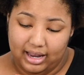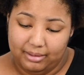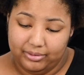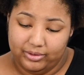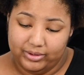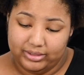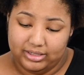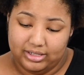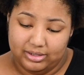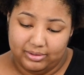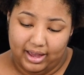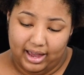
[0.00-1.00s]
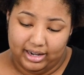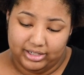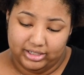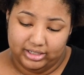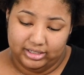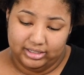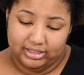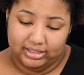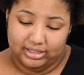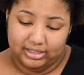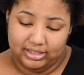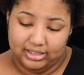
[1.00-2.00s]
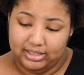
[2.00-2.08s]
I'm going to do Ashes.